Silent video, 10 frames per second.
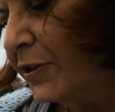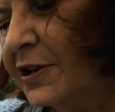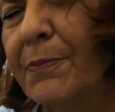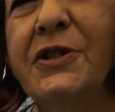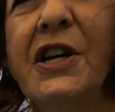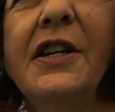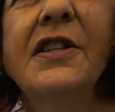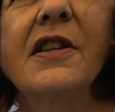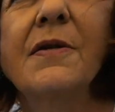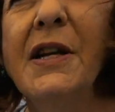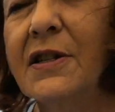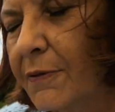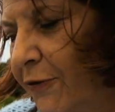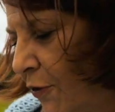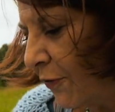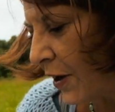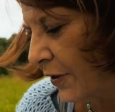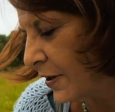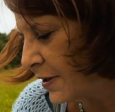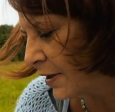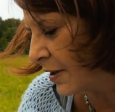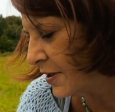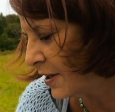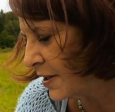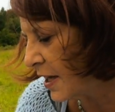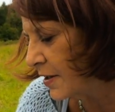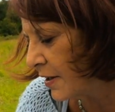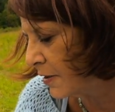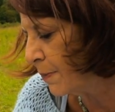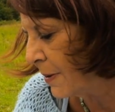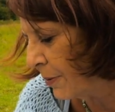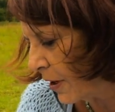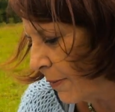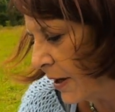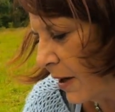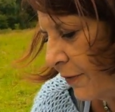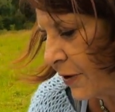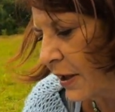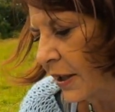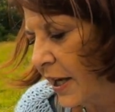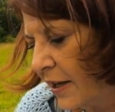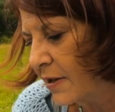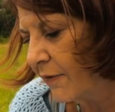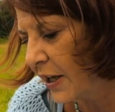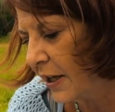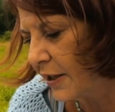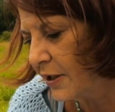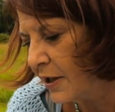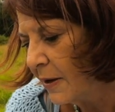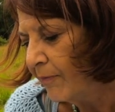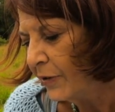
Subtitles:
so progenitors means the forefathers, and successors, people coming after, kings of England,